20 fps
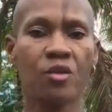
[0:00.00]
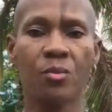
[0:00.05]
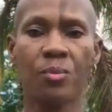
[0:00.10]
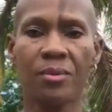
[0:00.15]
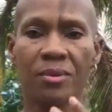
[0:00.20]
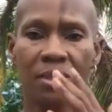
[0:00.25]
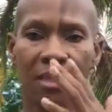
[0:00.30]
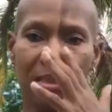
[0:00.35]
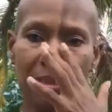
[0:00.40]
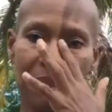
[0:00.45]

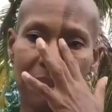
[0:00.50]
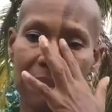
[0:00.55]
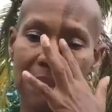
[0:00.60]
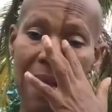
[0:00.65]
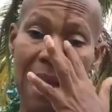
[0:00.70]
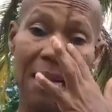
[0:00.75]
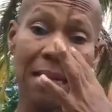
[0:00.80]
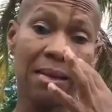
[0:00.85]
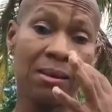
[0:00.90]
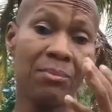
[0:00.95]
this is
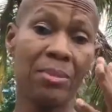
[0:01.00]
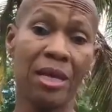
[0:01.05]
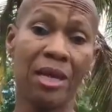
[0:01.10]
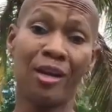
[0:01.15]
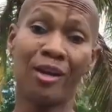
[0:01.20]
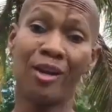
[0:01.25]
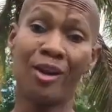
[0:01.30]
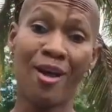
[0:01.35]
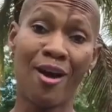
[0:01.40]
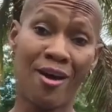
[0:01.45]
not going to be a
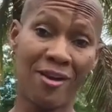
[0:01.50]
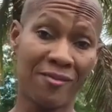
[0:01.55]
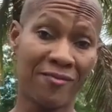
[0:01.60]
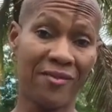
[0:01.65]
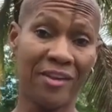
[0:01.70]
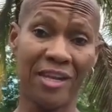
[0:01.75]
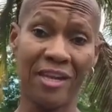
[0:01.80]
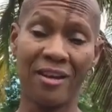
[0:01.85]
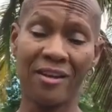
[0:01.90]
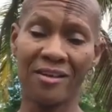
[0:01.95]
long
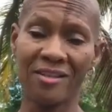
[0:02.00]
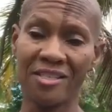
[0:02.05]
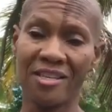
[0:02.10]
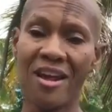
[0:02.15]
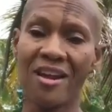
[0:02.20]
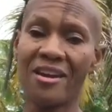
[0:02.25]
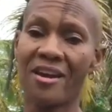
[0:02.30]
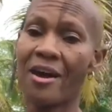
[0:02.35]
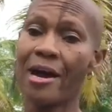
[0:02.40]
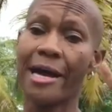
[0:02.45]
video because
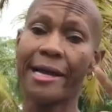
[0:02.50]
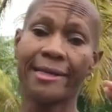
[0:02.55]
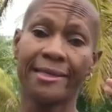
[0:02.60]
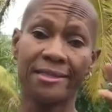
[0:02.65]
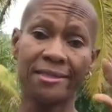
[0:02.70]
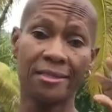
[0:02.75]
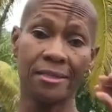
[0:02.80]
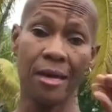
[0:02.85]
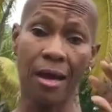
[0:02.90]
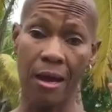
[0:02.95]
y'all know I
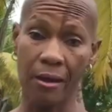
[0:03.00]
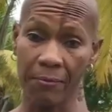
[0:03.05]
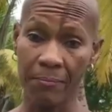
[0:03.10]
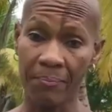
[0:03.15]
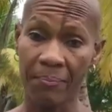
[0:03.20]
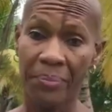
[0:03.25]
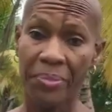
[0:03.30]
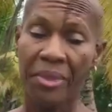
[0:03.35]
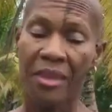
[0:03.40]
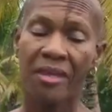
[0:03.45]
can talk.
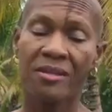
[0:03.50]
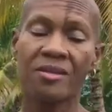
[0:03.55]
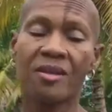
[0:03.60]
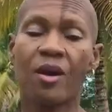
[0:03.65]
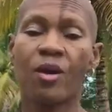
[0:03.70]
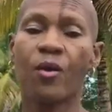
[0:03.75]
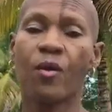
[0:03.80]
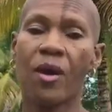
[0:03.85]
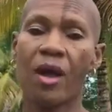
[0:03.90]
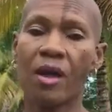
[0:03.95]

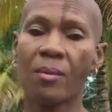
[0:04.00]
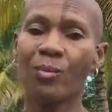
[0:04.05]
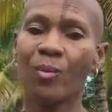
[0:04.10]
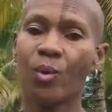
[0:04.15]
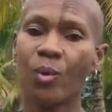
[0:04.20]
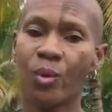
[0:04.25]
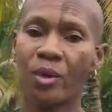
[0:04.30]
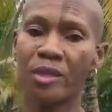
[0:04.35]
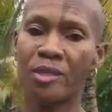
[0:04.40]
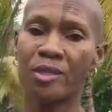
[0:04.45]
So I'm
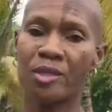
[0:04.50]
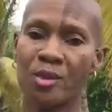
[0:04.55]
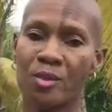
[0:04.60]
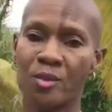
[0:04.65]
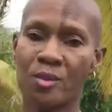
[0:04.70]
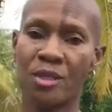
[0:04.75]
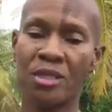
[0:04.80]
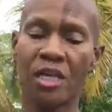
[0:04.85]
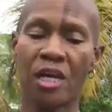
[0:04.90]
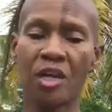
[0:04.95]
going to
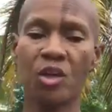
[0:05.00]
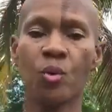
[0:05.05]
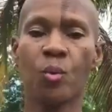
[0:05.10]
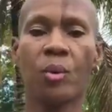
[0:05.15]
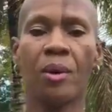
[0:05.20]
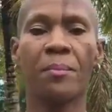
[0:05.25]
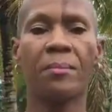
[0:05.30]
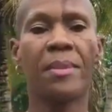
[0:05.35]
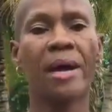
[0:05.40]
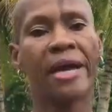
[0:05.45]
tell you
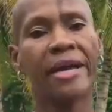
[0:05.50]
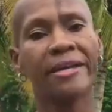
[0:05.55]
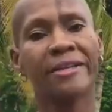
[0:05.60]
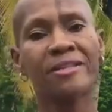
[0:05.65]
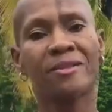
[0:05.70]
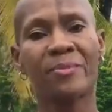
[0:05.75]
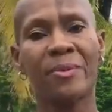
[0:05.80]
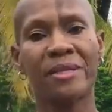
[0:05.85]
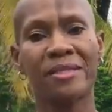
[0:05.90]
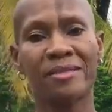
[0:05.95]
what my
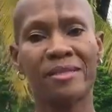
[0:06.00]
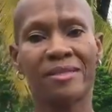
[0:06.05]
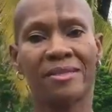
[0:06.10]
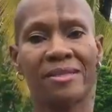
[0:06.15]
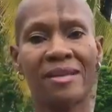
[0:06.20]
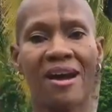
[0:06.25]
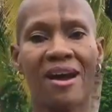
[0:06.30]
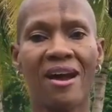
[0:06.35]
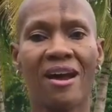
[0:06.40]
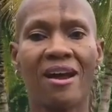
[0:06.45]
expenses
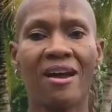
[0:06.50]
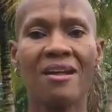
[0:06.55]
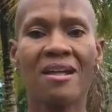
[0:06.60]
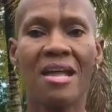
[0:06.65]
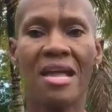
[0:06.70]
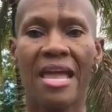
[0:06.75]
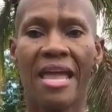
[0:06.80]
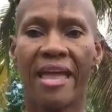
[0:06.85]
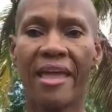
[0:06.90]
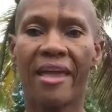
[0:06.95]
are,
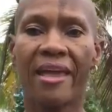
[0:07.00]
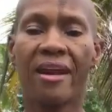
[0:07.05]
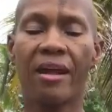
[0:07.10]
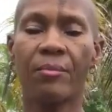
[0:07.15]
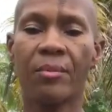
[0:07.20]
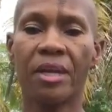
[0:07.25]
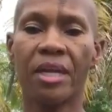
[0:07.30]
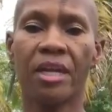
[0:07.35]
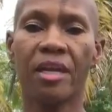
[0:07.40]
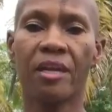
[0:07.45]
and I'm
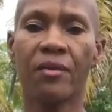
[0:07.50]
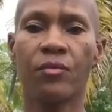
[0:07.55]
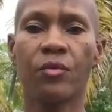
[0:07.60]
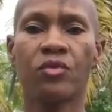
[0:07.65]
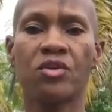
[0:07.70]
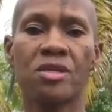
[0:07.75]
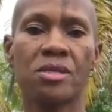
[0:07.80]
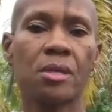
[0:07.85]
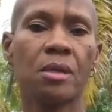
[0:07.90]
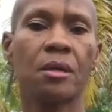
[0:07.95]
going to give you
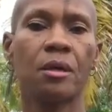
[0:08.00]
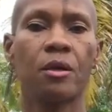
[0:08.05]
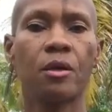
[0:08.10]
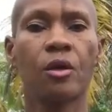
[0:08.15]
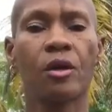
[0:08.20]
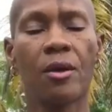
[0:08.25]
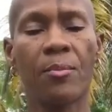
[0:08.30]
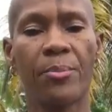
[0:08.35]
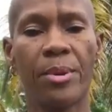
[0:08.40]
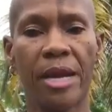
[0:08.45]
just a little
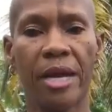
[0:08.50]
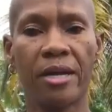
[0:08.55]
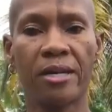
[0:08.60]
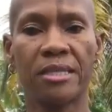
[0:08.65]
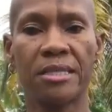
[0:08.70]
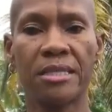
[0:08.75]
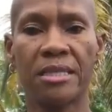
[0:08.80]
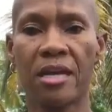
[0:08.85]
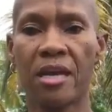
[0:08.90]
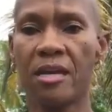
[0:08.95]

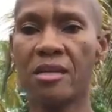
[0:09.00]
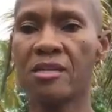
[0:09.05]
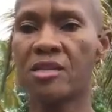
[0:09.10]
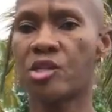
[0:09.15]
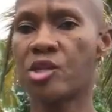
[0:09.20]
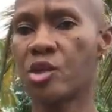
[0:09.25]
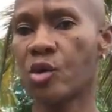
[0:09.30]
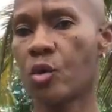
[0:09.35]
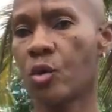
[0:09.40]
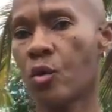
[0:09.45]
comparison
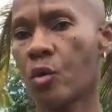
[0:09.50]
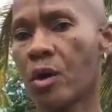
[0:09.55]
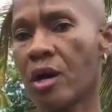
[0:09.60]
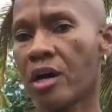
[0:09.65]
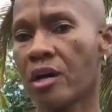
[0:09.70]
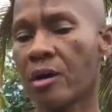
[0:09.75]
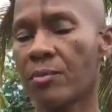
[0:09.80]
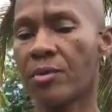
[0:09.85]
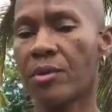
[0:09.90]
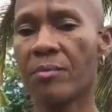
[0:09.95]
to a
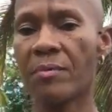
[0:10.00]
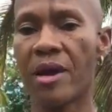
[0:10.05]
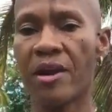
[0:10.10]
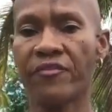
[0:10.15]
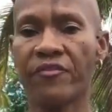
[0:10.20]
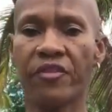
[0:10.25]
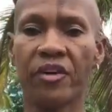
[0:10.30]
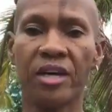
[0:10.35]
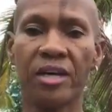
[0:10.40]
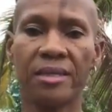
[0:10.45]
couple of my
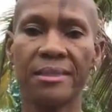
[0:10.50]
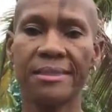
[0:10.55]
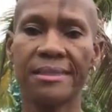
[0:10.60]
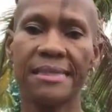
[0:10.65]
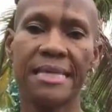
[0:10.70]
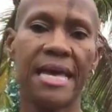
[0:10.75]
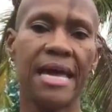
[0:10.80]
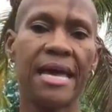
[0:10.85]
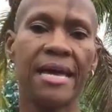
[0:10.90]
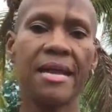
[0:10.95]
friends
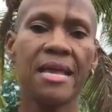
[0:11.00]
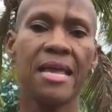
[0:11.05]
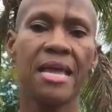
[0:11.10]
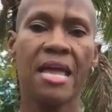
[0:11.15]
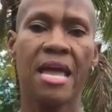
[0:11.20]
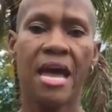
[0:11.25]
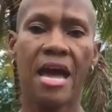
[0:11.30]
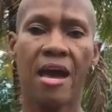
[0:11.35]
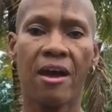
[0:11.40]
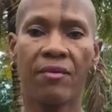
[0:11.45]
that
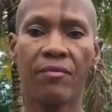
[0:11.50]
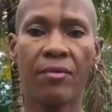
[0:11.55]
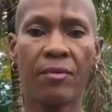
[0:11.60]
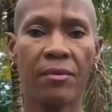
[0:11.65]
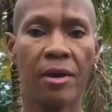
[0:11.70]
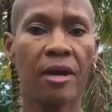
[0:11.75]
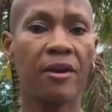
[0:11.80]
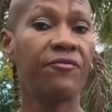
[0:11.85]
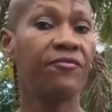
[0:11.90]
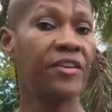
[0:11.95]

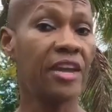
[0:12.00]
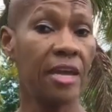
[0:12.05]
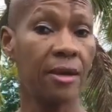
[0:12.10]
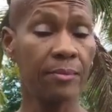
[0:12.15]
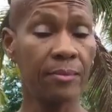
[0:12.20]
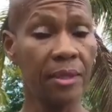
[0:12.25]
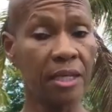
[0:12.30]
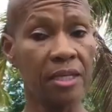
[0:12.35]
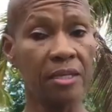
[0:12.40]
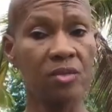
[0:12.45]
have
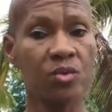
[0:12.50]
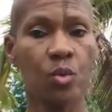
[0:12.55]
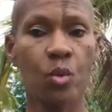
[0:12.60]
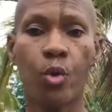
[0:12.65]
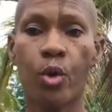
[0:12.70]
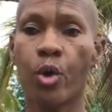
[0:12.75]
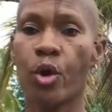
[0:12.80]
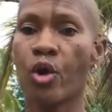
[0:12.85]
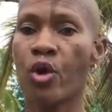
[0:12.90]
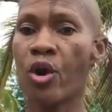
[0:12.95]
families,
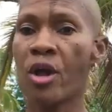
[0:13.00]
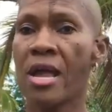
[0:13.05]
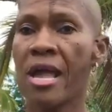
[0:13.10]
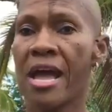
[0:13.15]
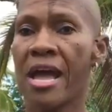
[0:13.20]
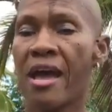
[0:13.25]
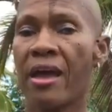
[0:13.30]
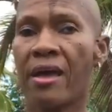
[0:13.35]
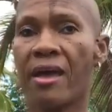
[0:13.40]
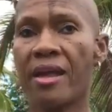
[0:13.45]

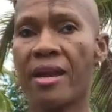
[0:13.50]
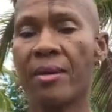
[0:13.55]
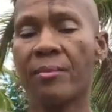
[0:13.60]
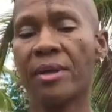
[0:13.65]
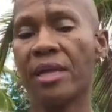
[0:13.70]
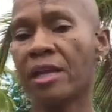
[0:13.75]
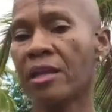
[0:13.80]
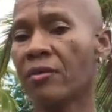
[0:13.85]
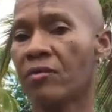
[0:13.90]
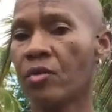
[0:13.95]
and I'm
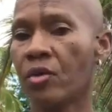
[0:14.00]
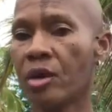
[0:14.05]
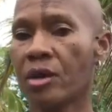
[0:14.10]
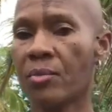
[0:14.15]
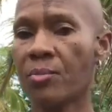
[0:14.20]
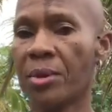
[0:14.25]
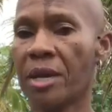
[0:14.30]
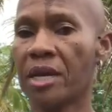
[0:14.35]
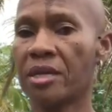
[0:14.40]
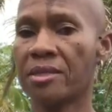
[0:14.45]
going to give you a
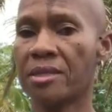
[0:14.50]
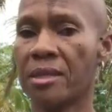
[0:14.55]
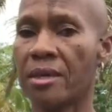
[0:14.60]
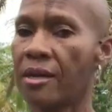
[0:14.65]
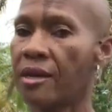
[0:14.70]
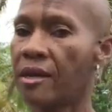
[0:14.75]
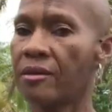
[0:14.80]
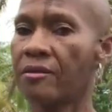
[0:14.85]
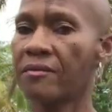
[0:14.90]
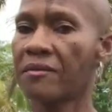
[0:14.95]
comparison
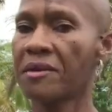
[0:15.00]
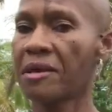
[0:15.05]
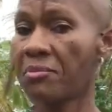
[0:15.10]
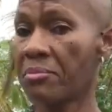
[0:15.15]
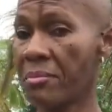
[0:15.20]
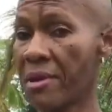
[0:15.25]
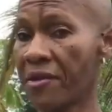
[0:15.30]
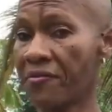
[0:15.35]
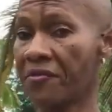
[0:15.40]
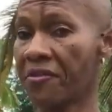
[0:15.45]
of a couple of
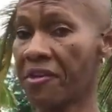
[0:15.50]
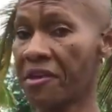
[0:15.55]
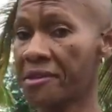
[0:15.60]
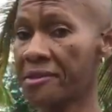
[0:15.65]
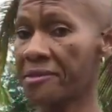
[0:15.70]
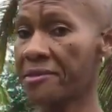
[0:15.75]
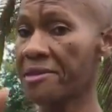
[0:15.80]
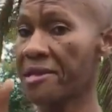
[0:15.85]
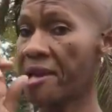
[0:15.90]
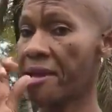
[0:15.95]
my
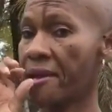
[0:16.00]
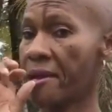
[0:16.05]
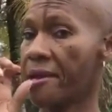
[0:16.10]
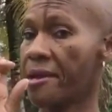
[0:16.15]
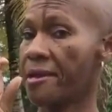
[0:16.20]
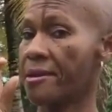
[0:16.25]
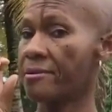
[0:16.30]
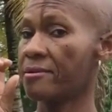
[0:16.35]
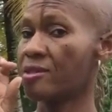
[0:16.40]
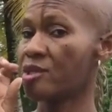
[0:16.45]
friends
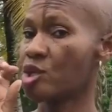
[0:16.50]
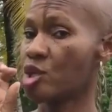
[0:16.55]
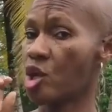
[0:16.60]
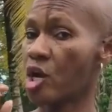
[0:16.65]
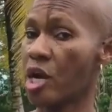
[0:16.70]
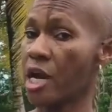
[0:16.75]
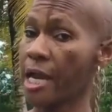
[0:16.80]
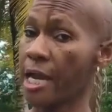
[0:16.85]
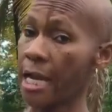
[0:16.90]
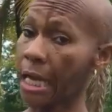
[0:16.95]
that
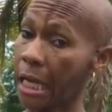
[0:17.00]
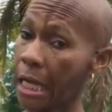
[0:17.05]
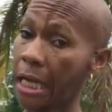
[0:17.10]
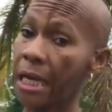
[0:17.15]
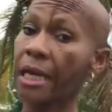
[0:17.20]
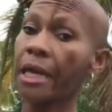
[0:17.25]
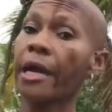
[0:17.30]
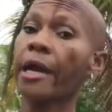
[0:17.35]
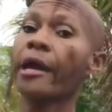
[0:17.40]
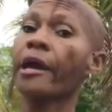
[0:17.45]
drink
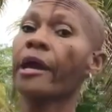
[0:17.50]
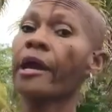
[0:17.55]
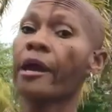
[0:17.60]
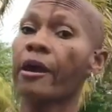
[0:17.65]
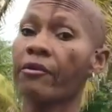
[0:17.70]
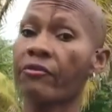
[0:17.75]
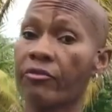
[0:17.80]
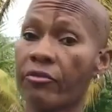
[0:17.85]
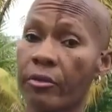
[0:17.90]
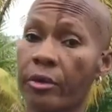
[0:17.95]

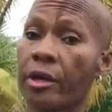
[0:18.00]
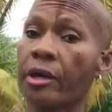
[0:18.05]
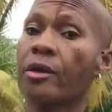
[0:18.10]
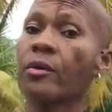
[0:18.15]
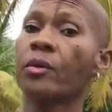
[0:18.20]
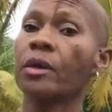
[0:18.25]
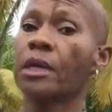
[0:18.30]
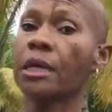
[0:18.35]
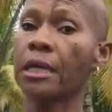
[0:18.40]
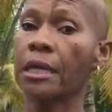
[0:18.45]
every
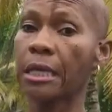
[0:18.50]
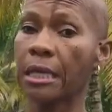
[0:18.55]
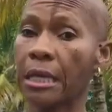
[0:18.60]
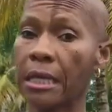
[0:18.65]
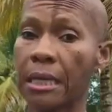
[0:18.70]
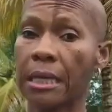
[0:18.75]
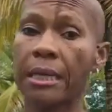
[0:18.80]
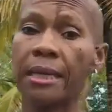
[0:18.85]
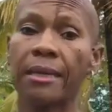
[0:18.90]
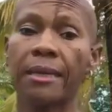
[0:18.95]

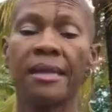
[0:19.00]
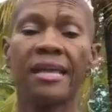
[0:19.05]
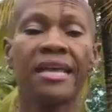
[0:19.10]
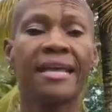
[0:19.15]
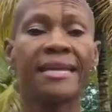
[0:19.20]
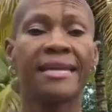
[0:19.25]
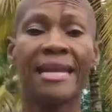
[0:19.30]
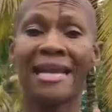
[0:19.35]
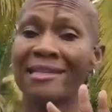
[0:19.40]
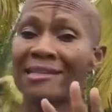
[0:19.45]
weekend,
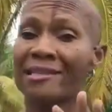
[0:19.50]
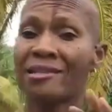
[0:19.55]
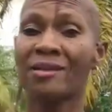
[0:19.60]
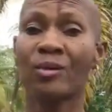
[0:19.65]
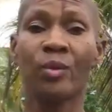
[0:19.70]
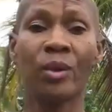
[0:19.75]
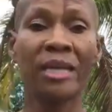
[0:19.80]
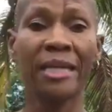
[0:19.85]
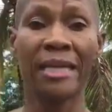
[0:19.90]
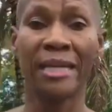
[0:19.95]
not just the
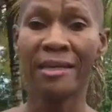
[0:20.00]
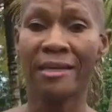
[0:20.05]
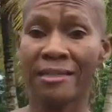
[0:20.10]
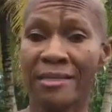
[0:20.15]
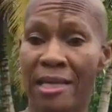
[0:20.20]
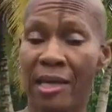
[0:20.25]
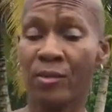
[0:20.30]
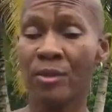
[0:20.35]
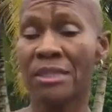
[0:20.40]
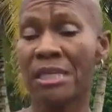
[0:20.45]
weekend because
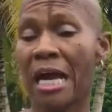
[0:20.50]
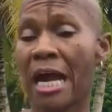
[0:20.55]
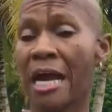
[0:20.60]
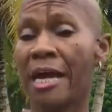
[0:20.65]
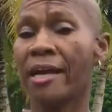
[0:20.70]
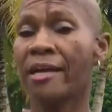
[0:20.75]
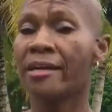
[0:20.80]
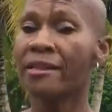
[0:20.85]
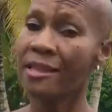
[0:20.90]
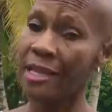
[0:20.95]
they
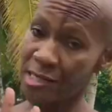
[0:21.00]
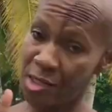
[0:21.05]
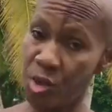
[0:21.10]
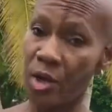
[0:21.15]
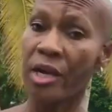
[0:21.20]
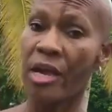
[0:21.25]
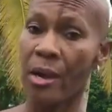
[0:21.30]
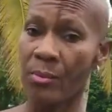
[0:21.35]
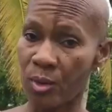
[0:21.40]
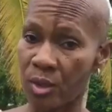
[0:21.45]
retire, they
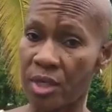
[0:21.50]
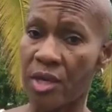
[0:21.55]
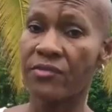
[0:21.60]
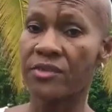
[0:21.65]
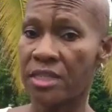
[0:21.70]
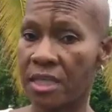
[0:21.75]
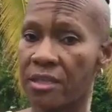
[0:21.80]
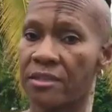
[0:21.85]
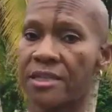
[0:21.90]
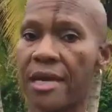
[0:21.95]
drink almost every
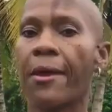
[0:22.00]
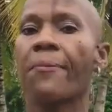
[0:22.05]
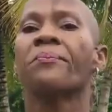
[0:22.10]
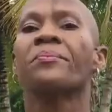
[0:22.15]
single day.